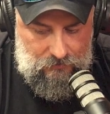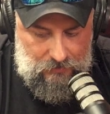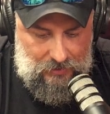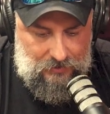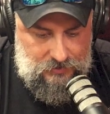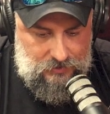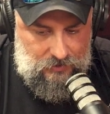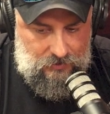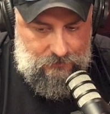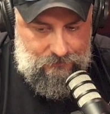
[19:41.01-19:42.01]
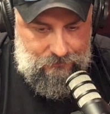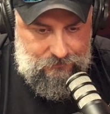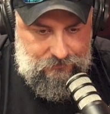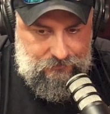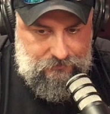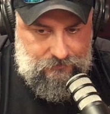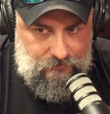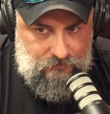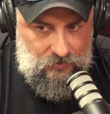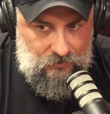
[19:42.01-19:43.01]
Yeah, it's
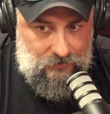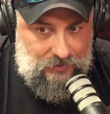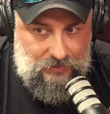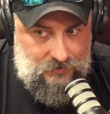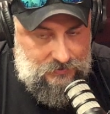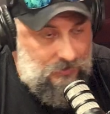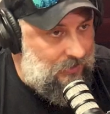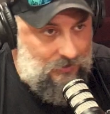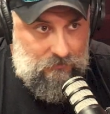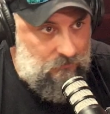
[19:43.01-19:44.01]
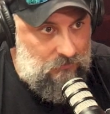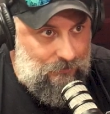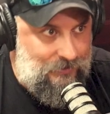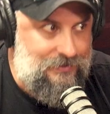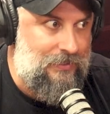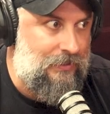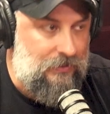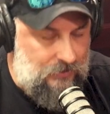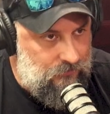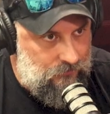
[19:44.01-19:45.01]
like it is not. I mean, it's not going
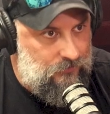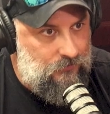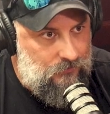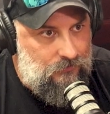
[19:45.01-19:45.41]
to kill you.